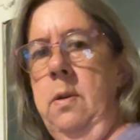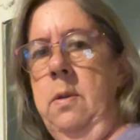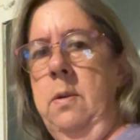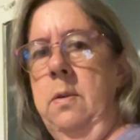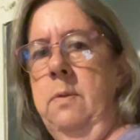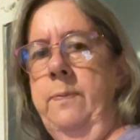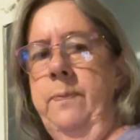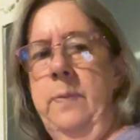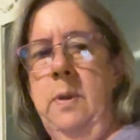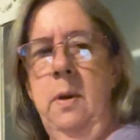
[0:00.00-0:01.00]
No.
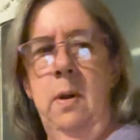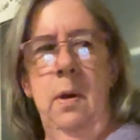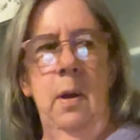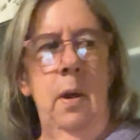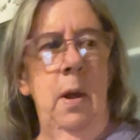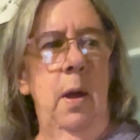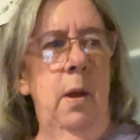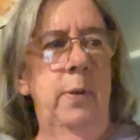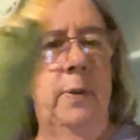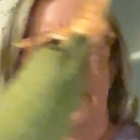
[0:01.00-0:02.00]

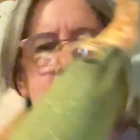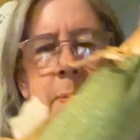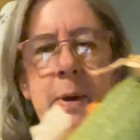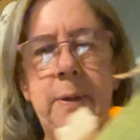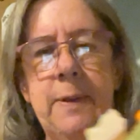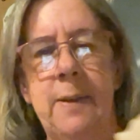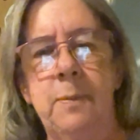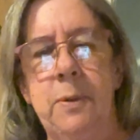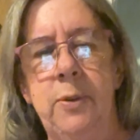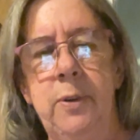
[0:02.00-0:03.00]
So anyways, that's
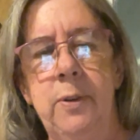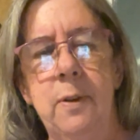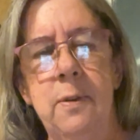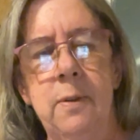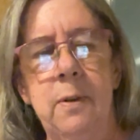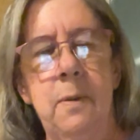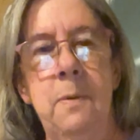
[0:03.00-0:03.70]
what she's gonna do.